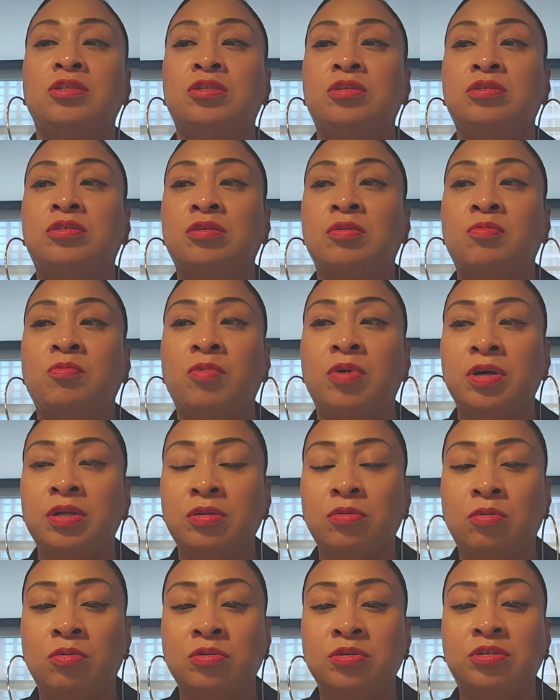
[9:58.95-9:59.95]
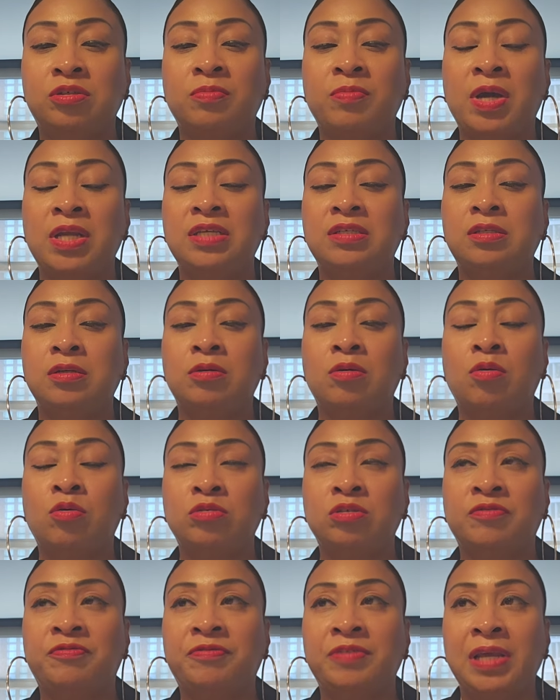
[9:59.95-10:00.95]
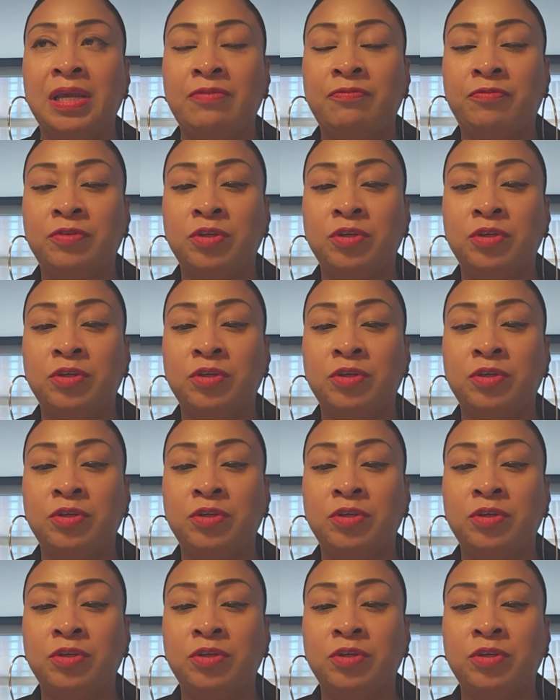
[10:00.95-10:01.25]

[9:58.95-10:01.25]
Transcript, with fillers: to someone or somebody still holds a flame